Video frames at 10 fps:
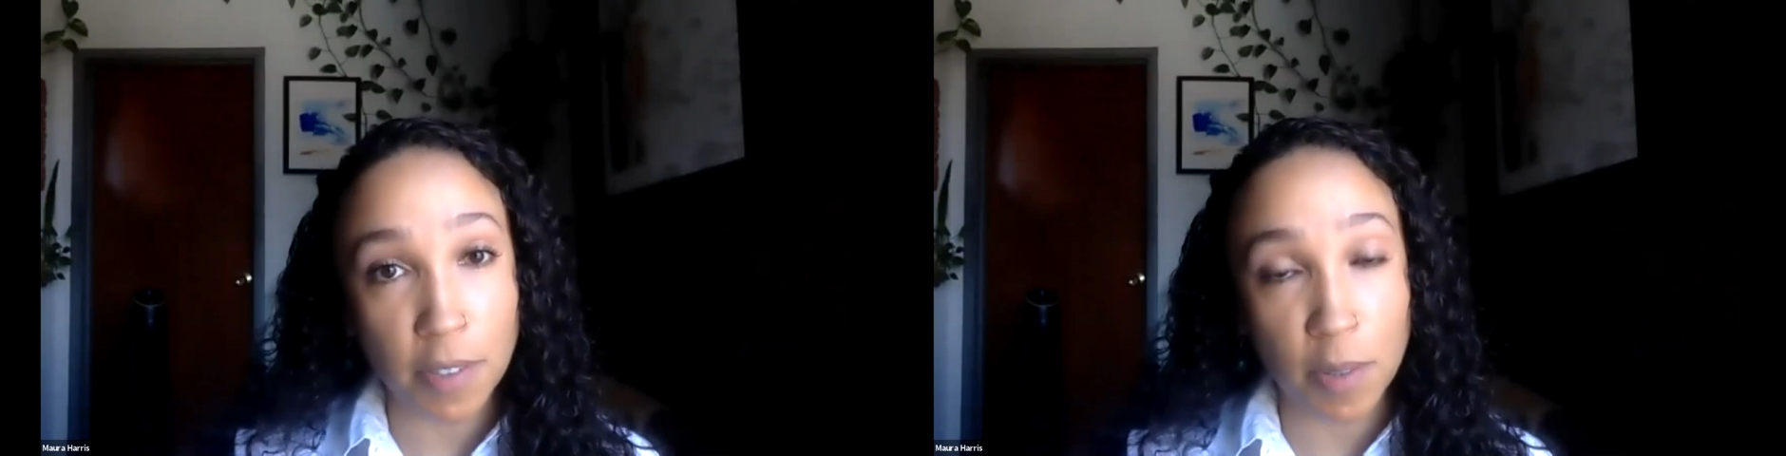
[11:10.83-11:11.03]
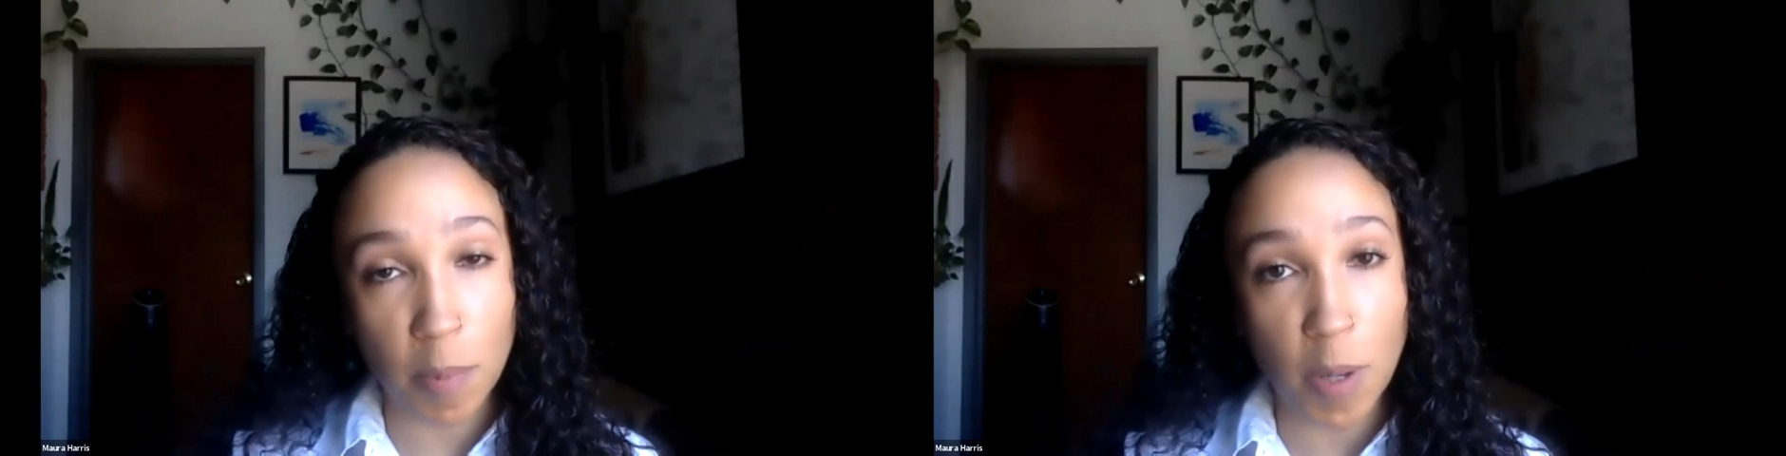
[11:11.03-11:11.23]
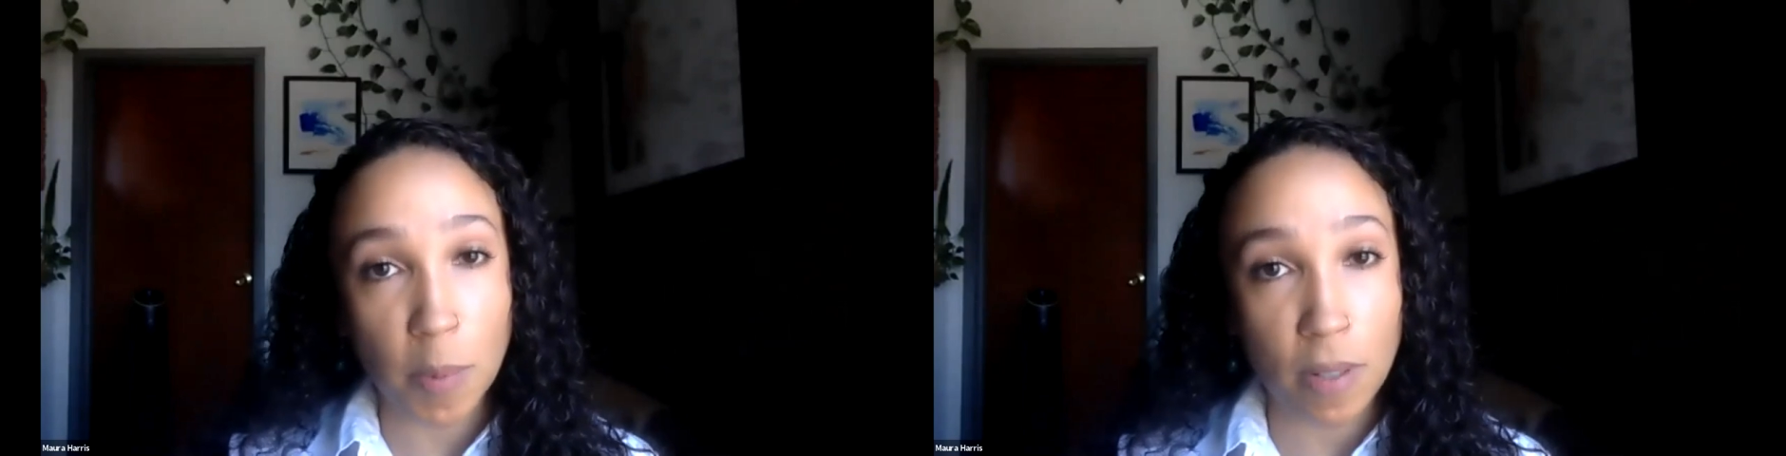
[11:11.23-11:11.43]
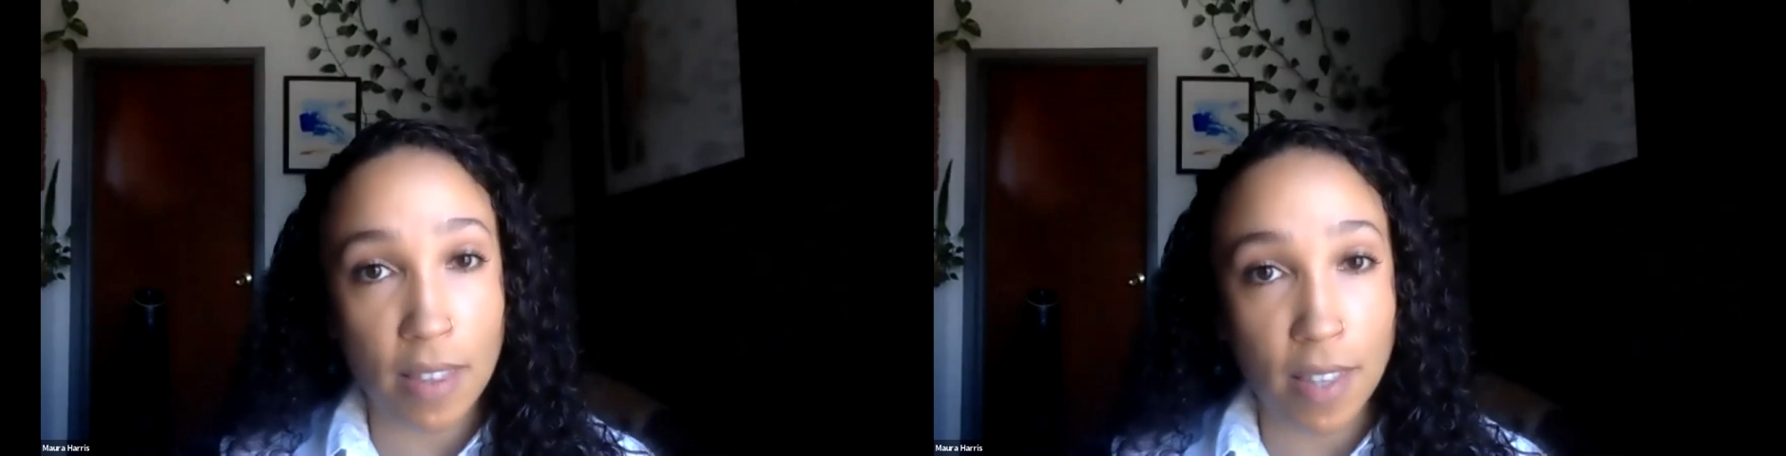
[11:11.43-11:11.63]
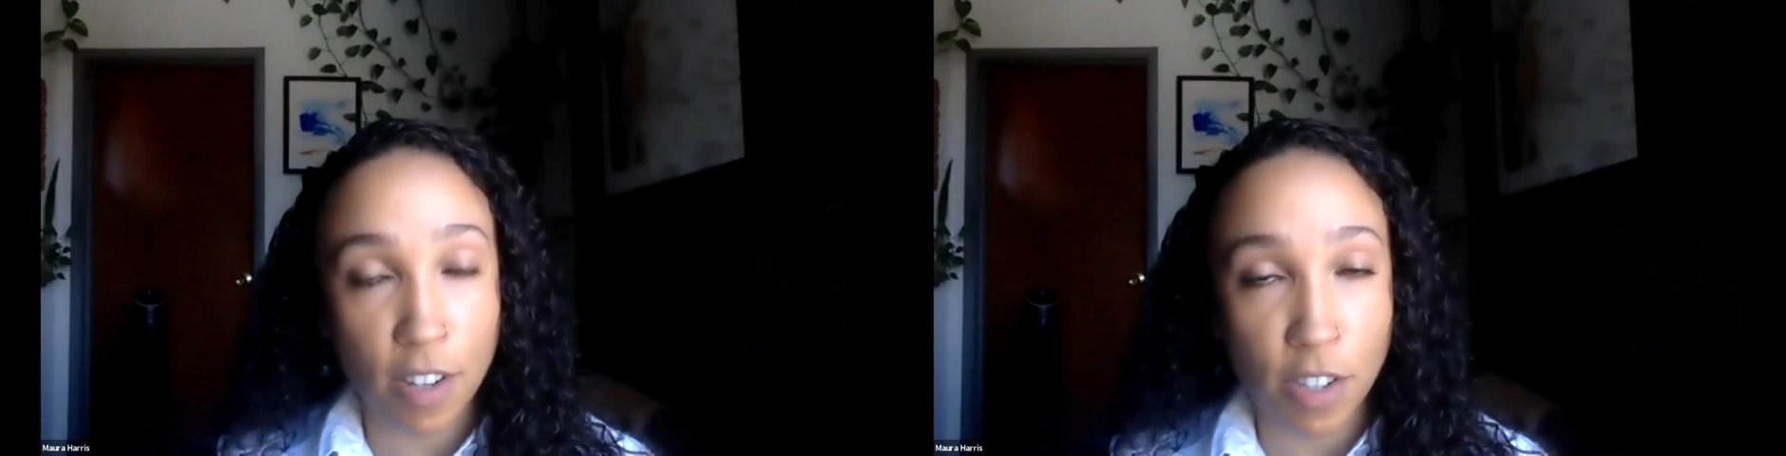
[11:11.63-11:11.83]
for the people
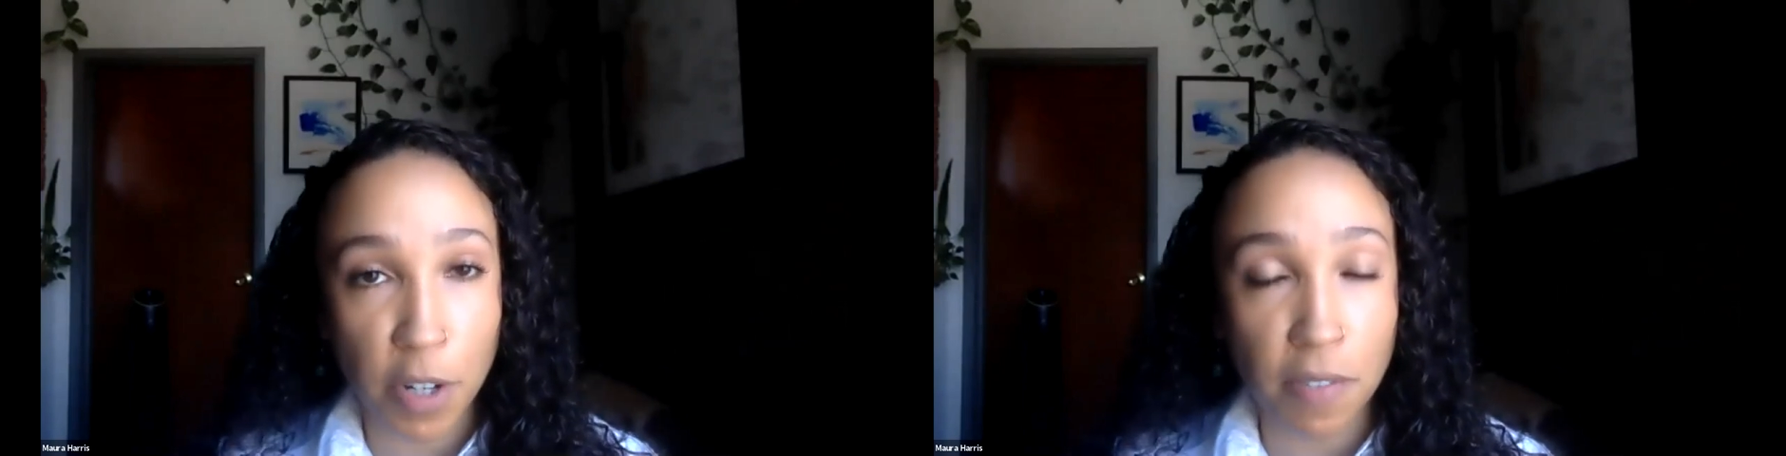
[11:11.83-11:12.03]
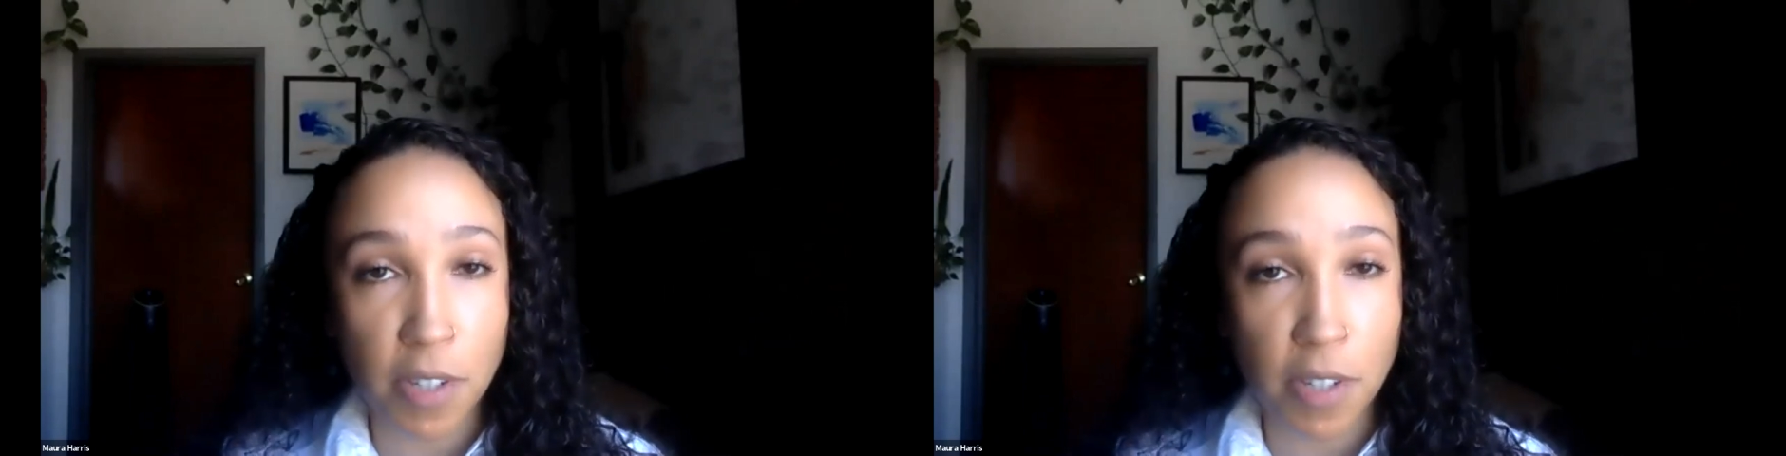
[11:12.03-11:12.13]
that they serve.